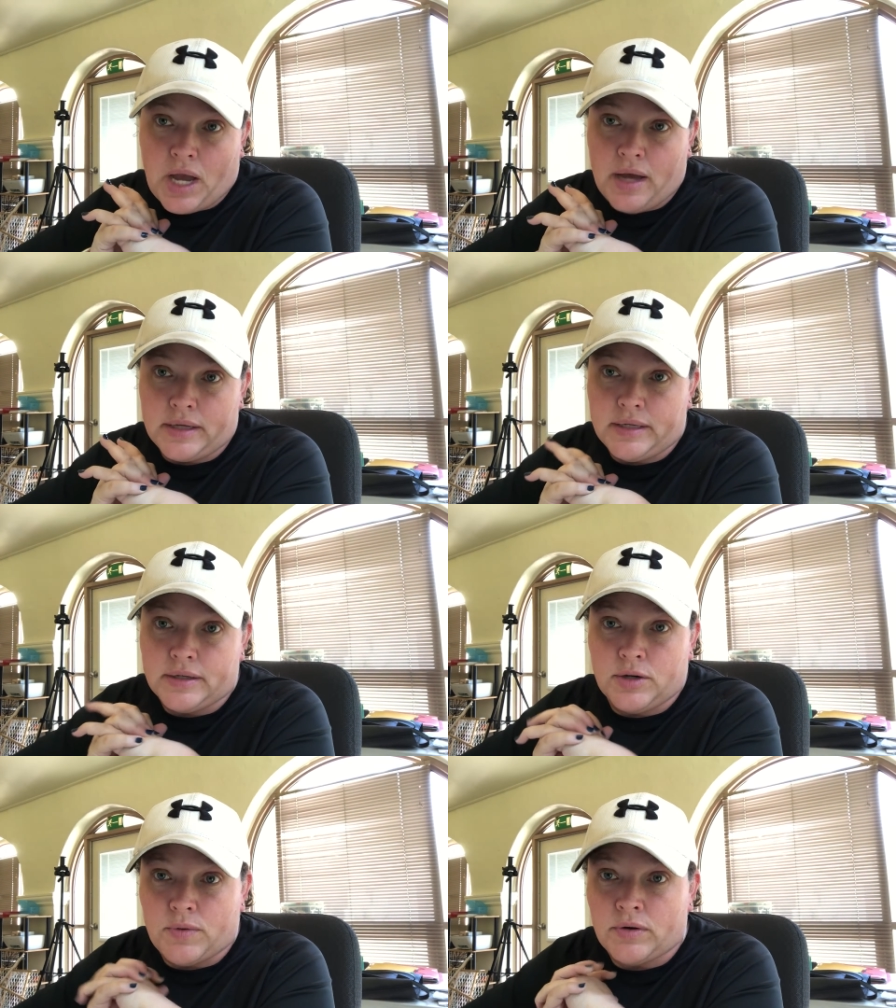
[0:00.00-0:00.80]
that is
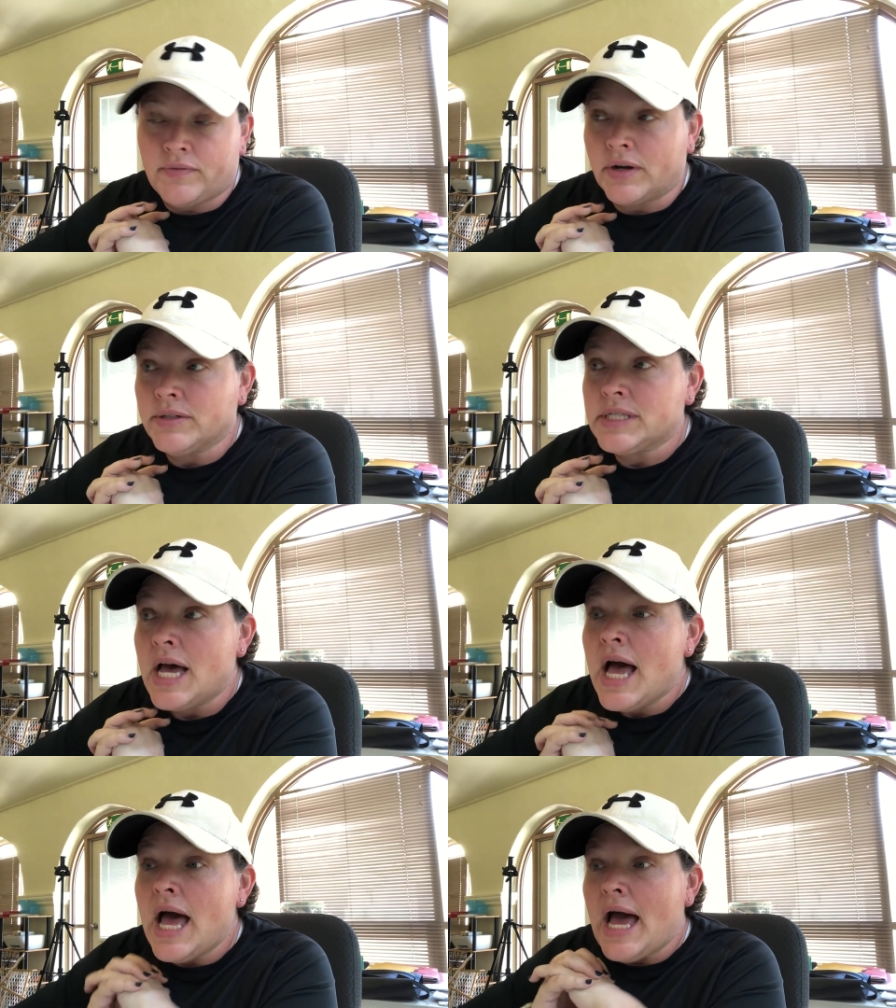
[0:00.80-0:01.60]
coronavirus,
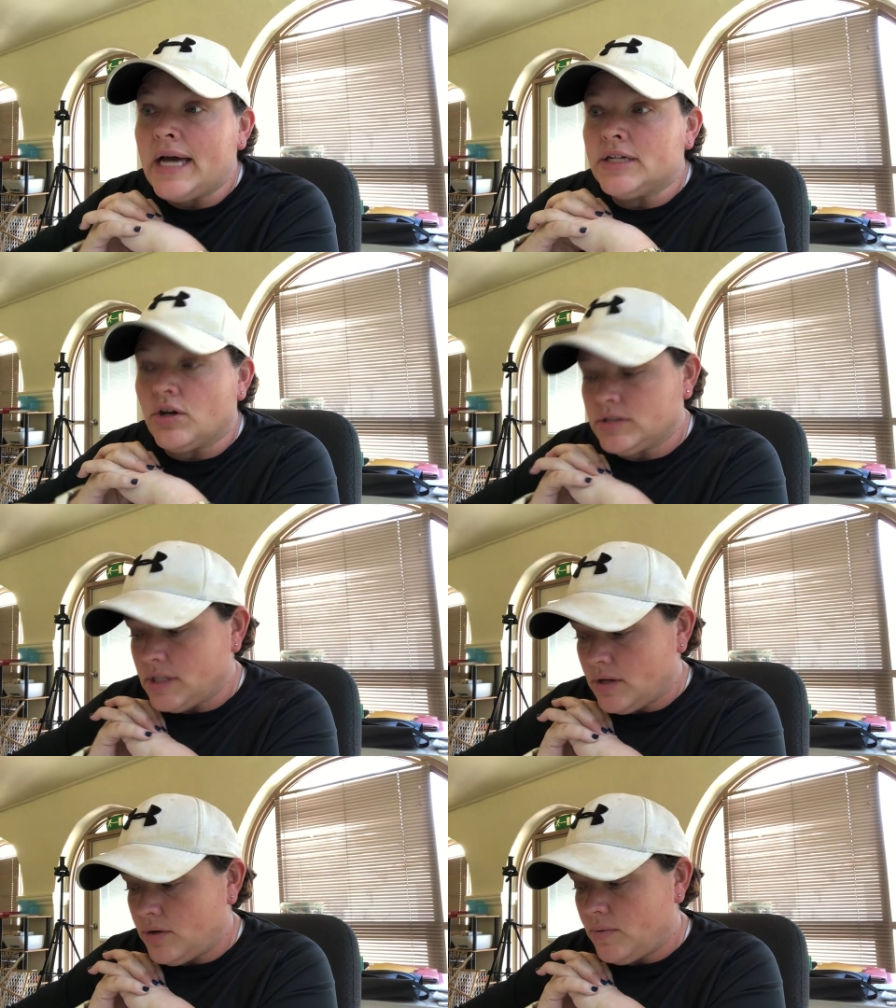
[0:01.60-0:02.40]
and
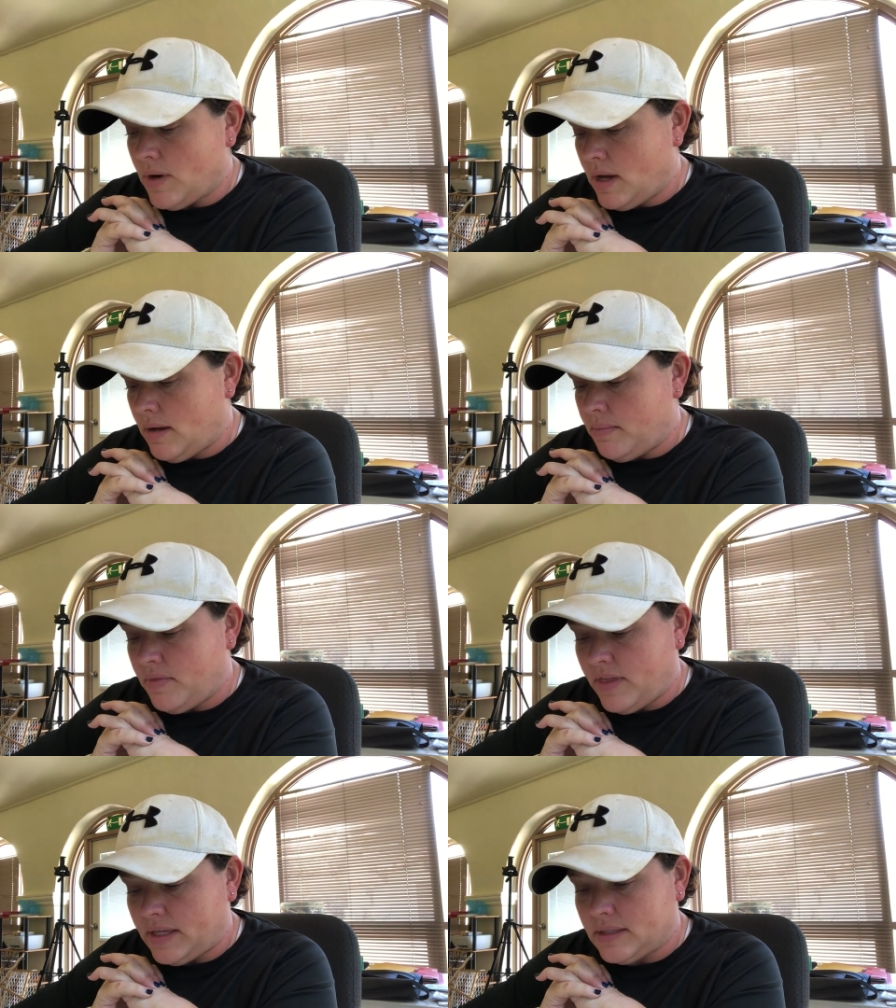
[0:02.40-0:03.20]
also um,
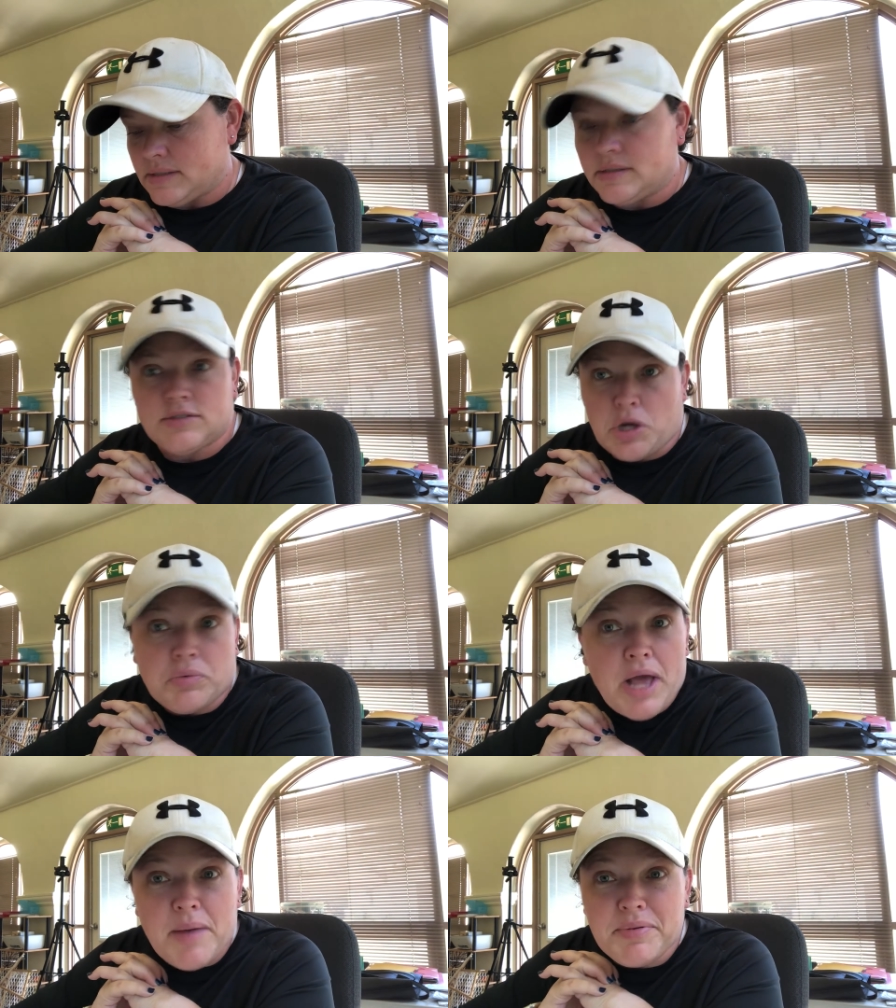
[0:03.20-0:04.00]
things
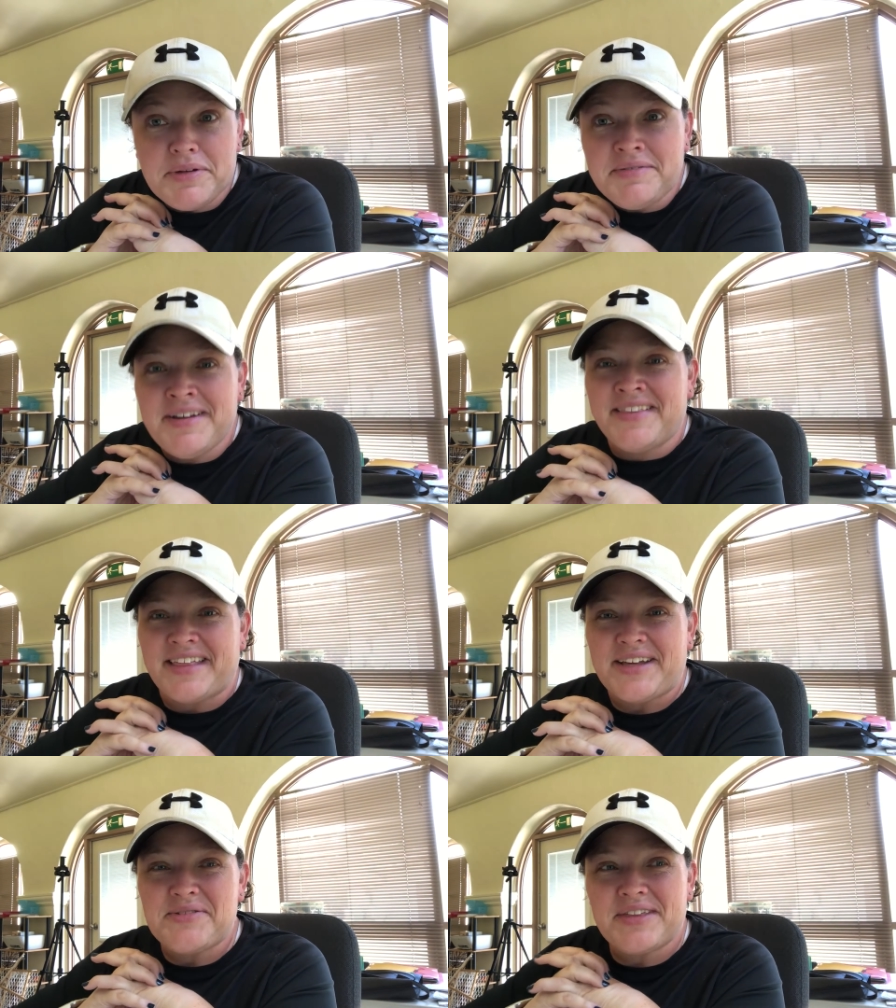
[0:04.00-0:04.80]
don't happen
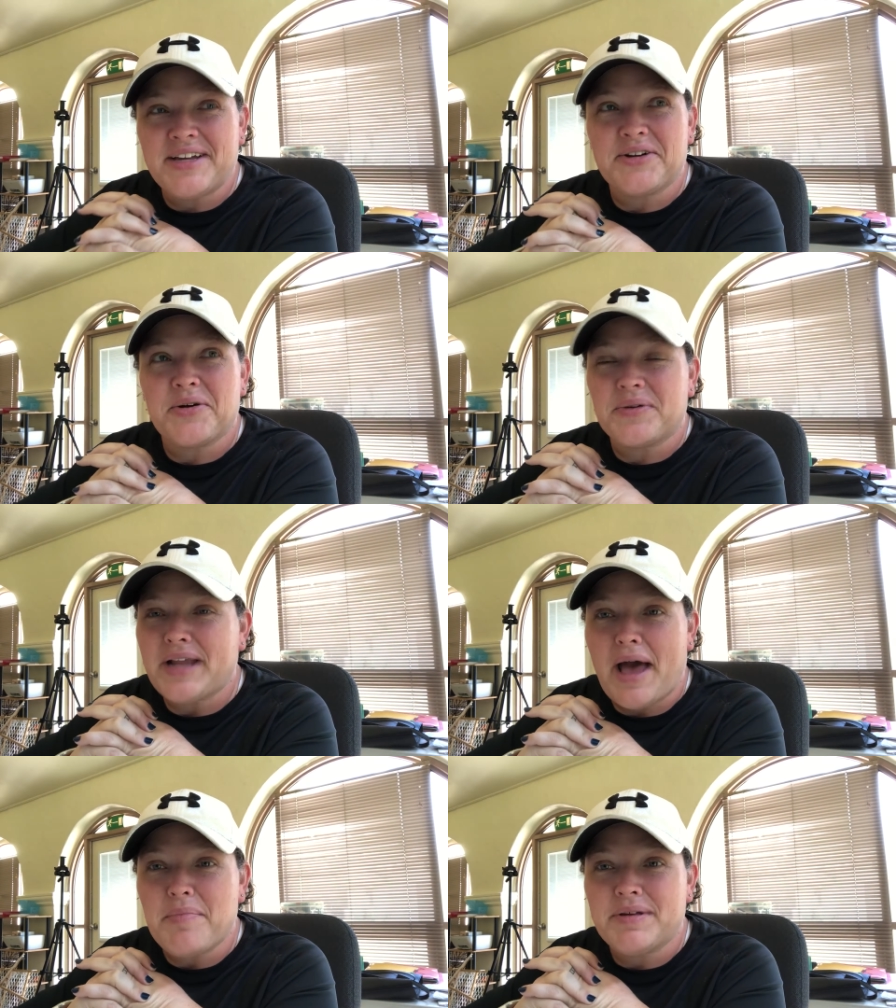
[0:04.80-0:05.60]
that you think are going to
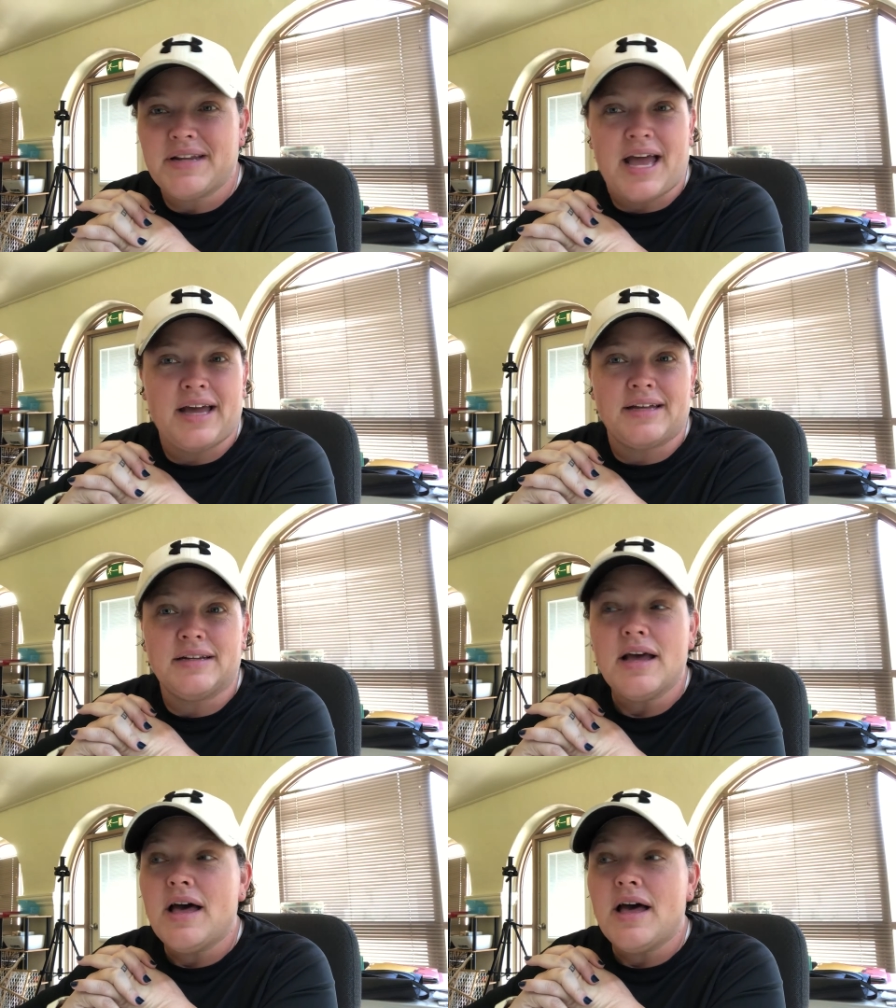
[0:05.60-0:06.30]
happen, and